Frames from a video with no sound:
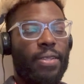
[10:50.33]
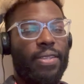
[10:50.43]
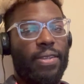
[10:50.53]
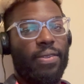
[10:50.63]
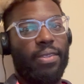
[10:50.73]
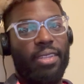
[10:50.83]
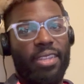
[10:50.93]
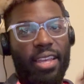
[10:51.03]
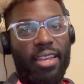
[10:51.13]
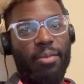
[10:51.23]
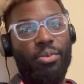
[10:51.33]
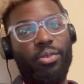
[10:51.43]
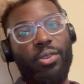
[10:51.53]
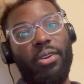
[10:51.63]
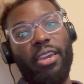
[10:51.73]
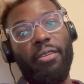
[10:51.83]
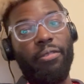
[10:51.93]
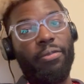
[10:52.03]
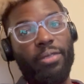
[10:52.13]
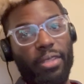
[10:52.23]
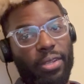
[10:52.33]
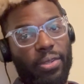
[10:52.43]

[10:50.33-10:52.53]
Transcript: So I got pulled away to go